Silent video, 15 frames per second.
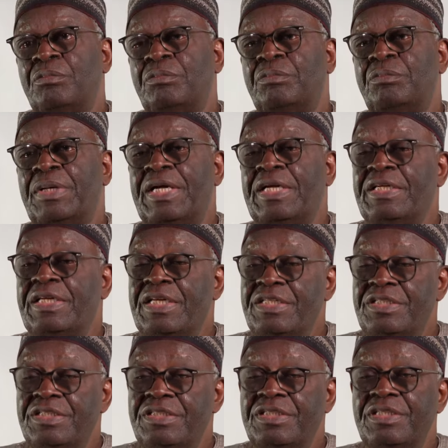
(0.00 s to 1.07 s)
by
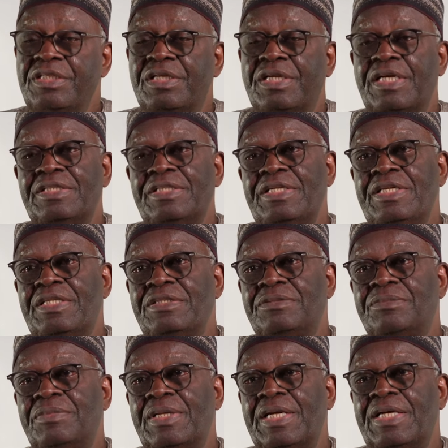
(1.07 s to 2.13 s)
engaging the candidates,
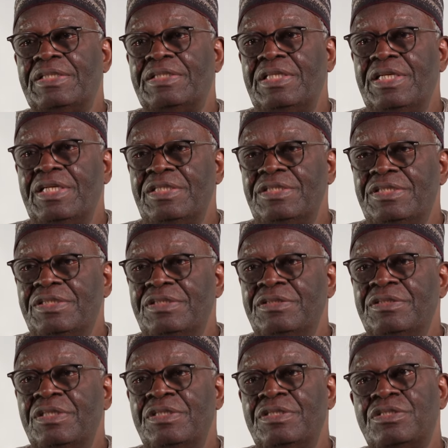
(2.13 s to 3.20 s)
by
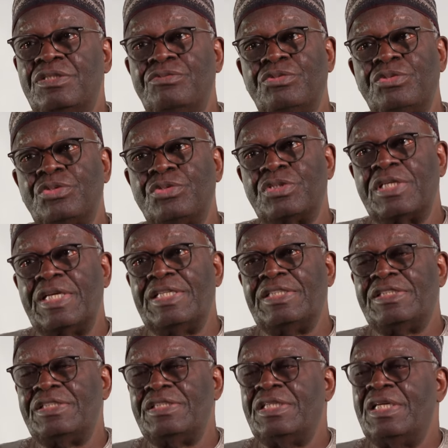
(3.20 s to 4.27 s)
engaging civil
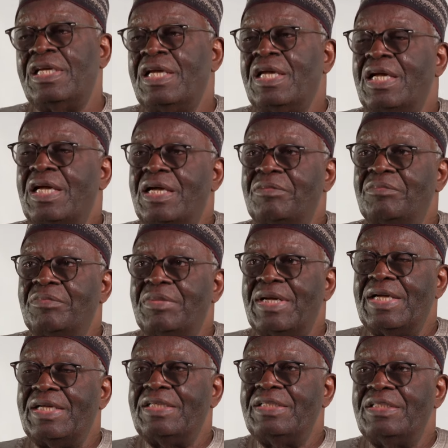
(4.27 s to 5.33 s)
society, and
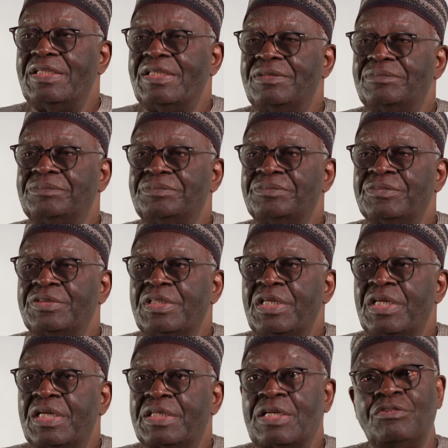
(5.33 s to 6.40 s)
by um,
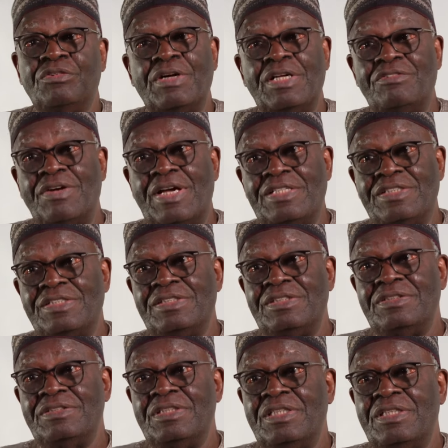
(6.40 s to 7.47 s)
kind of
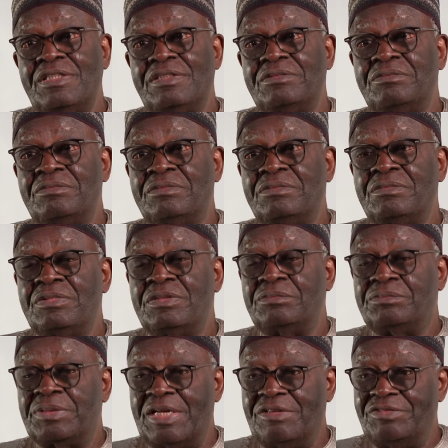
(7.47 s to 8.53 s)
advising um,
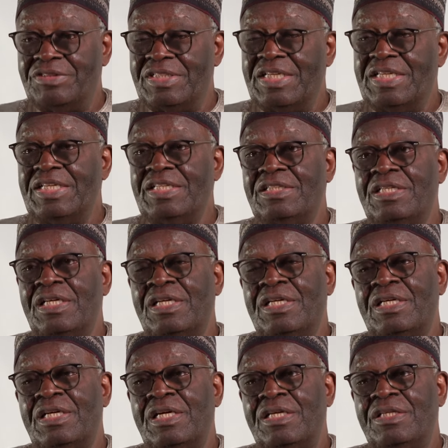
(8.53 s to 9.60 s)
privately.
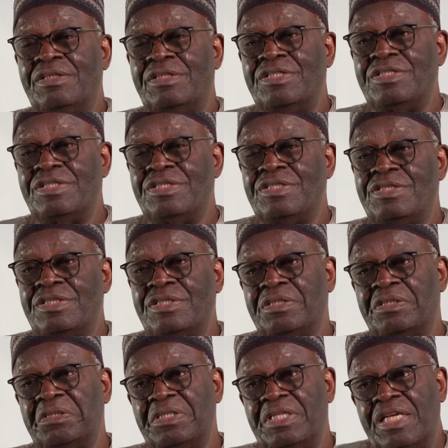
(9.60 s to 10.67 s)
Uh, this is uh,
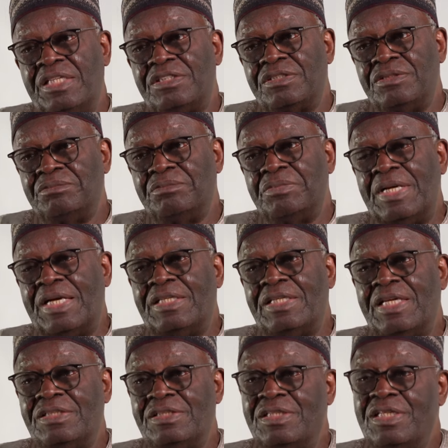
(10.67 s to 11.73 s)
election by
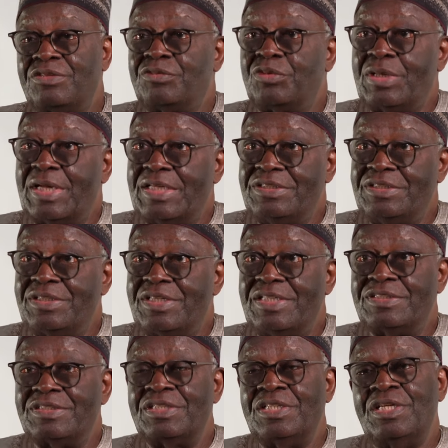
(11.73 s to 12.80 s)
Nigerians for
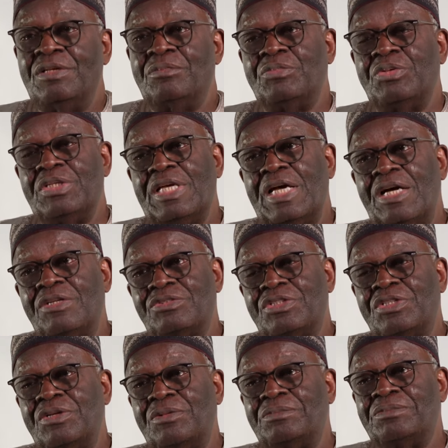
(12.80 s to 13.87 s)
Nigerians, but the
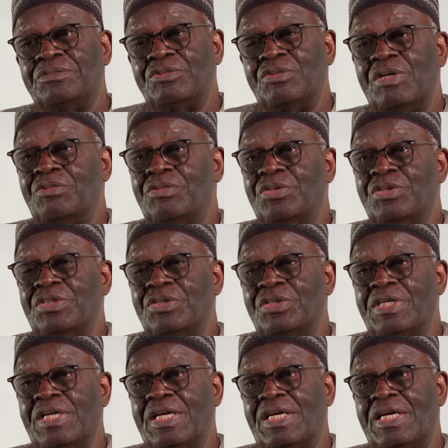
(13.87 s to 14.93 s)
outcome, one way or the
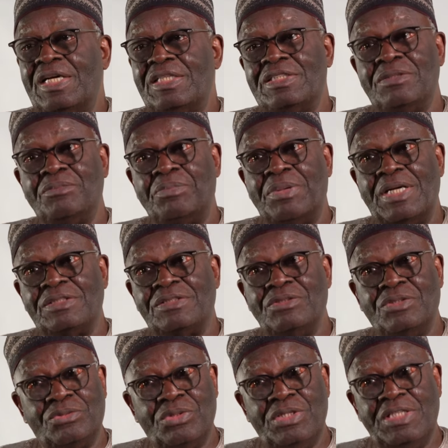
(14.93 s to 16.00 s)
other, has impact
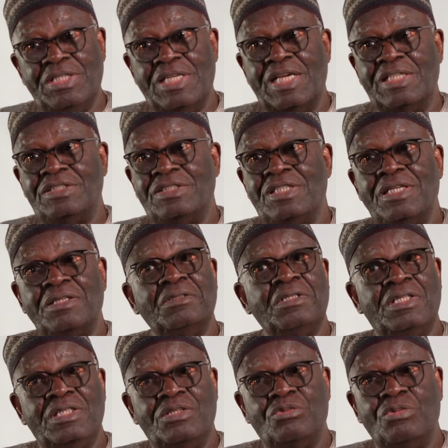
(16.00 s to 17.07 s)
not only in Nigeria,
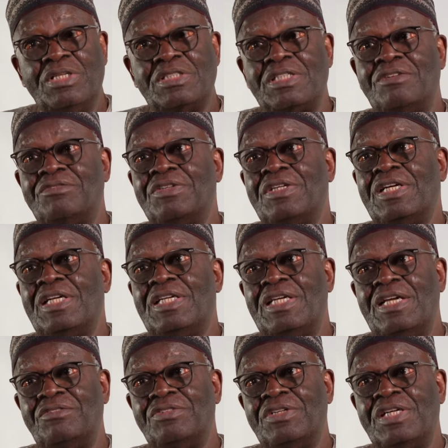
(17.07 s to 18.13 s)
in West Africa, in
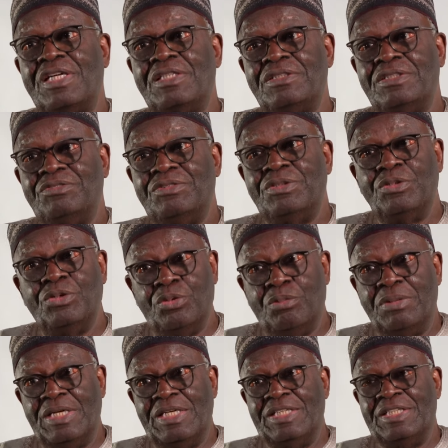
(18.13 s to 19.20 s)
Africa, and even
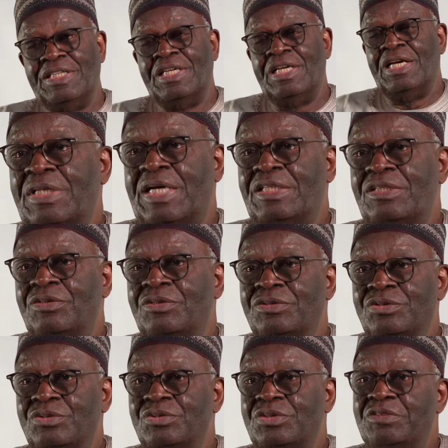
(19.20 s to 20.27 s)
globally. And
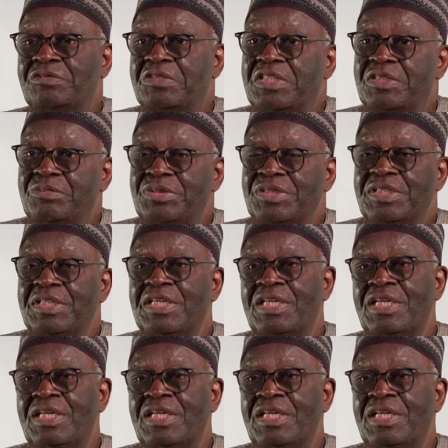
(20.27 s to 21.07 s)
also, if need be,